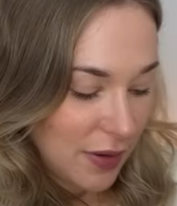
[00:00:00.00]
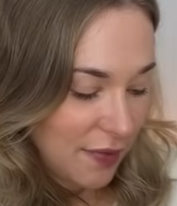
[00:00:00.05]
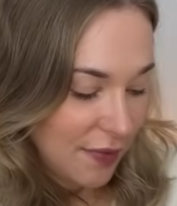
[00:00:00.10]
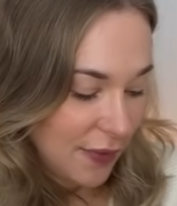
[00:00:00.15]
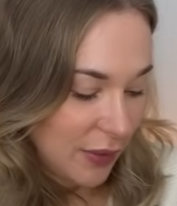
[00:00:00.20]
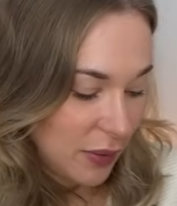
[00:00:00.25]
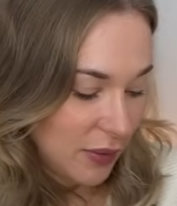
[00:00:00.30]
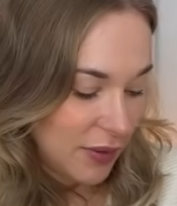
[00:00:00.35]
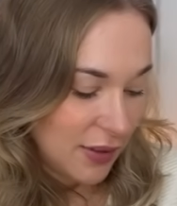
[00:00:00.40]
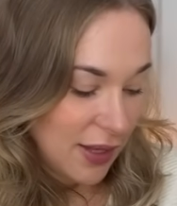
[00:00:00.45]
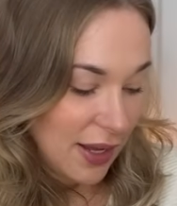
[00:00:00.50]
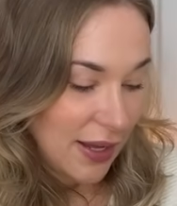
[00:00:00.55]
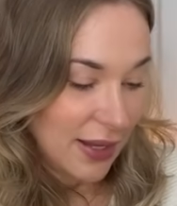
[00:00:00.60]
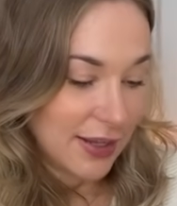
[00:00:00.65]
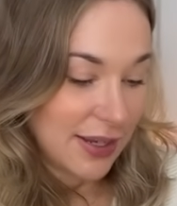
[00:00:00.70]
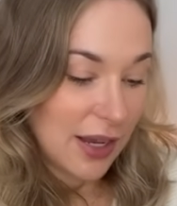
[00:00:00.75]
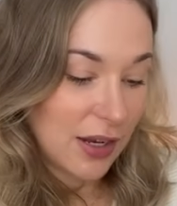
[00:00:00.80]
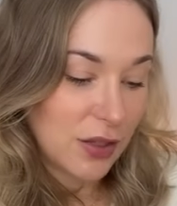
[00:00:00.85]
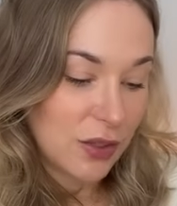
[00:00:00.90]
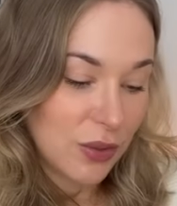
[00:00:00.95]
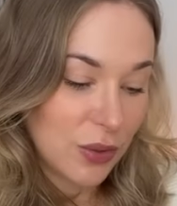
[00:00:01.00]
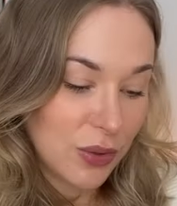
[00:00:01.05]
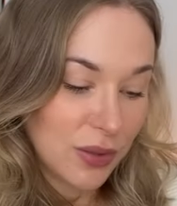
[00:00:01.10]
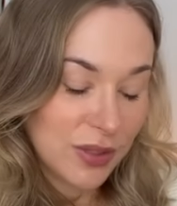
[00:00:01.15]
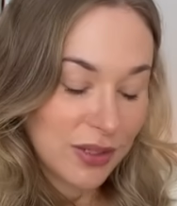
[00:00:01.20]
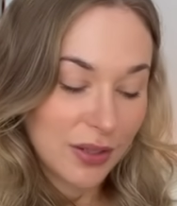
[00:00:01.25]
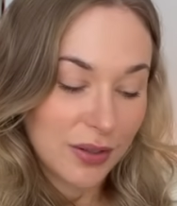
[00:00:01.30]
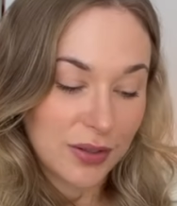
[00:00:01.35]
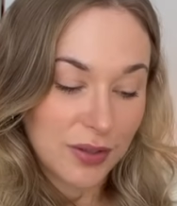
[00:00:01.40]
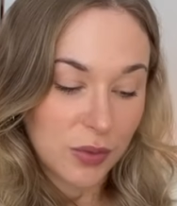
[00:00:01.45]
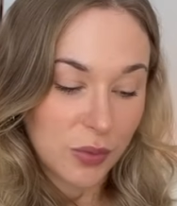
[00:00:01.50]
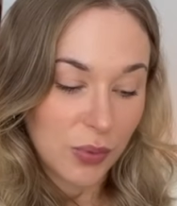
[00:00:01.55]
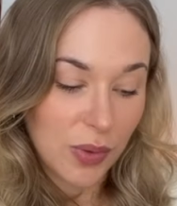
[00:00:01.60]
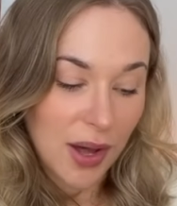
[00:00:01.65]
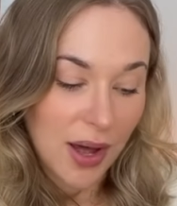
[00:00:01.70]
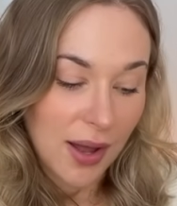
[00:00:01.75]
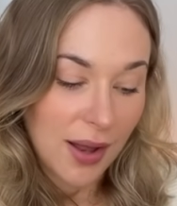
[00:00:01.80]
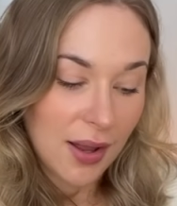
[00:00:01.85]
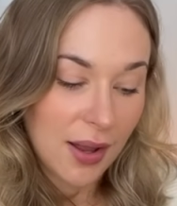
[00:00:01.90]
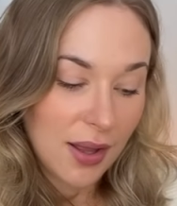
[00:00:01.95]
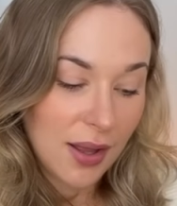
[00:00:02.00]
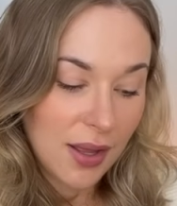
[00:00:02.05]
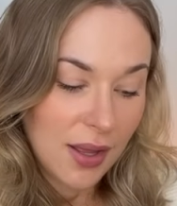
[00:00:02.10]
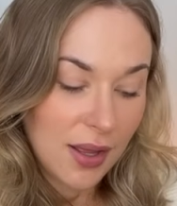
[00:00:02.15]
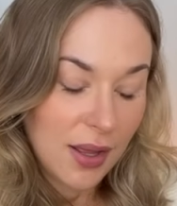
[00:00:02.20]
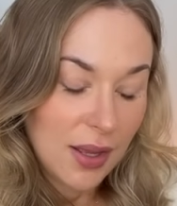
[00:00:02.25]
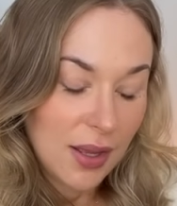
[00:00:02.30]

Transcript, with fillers: it feels like. Ten of Swords here as well.